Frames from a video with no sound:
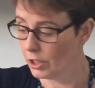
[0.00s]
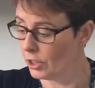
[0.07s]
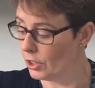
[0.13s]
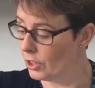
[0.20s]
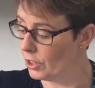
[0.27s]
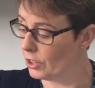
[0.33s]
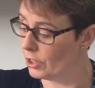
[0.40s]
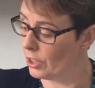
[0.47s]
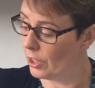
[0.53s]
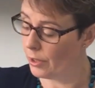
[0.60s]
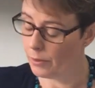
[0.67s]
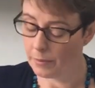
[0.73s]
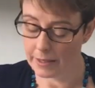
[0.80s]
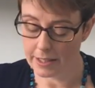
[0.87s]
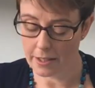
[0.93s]

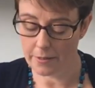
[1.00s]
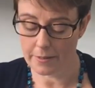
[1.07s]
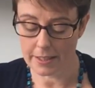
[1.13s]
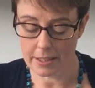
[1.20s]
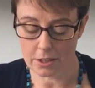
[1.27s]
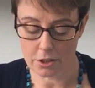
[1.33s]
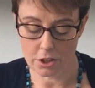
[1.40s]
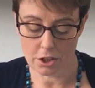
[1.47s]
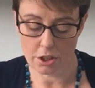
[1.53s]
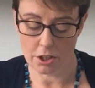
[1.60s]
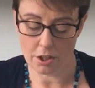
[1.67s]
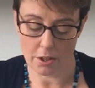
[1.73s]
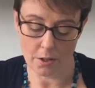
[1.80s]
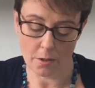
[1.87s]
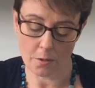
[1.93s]
So we're going
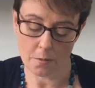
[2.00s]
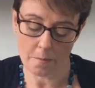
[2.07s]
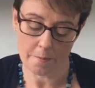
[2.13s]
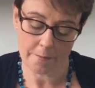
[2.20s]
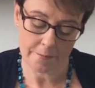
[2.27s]
to